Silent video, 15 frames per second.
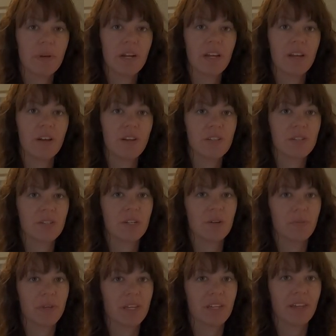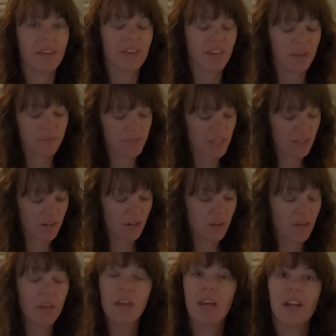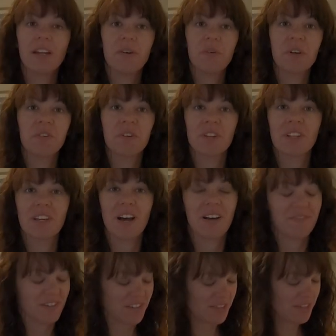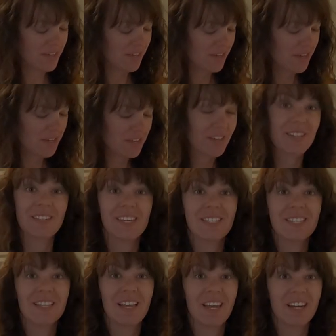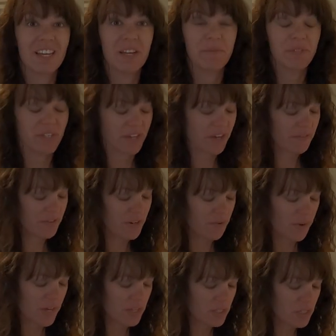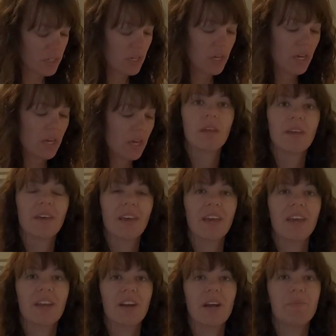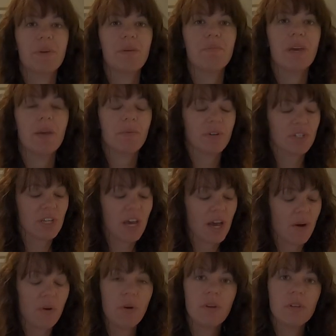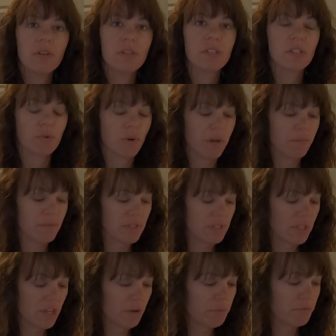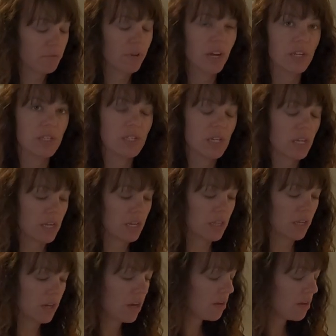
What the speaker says: but I also don't make 9 cups either. And I don't want to ruin the coffee because that's a lot of cups of coffee to waste. I gotta grab a paper towel to wipe this off before I stick it in the